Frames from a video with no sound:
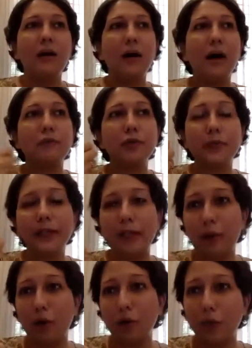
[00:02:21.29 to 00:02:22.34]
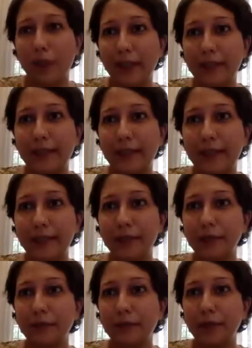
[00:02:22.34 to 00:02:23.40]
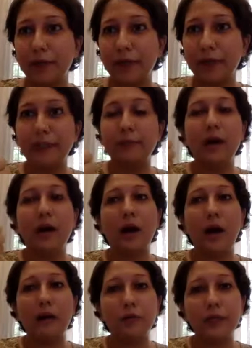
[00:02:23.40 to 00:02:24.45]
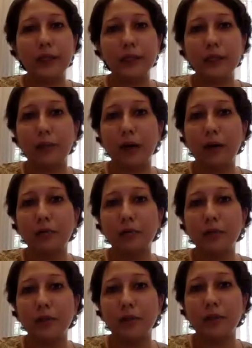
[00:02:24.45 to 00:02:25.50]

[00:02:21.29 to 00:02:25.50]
how you think about wealth creation for your team, how you think about